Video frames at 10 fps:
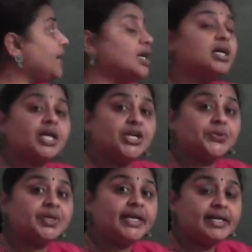bigger
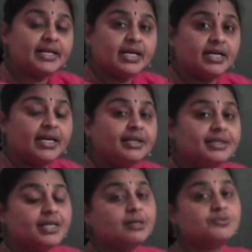unit in
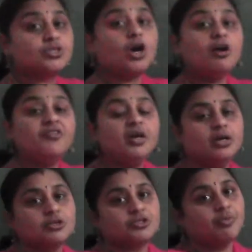terms
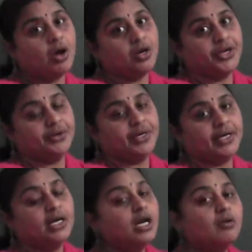of smaller unit.
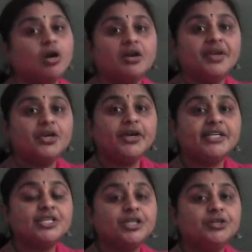What are we going
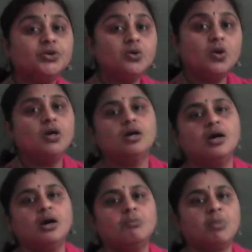to do?
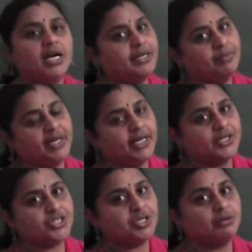
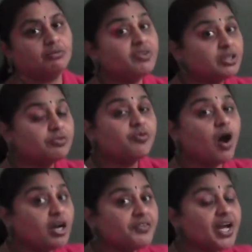Multiplication. With
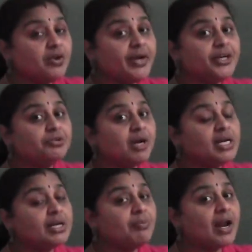what we are going to
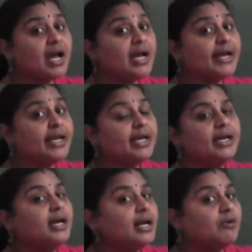multiply?
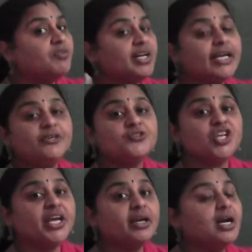Now we need to
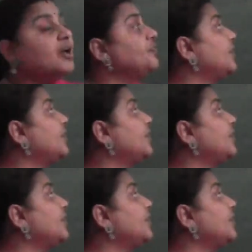check the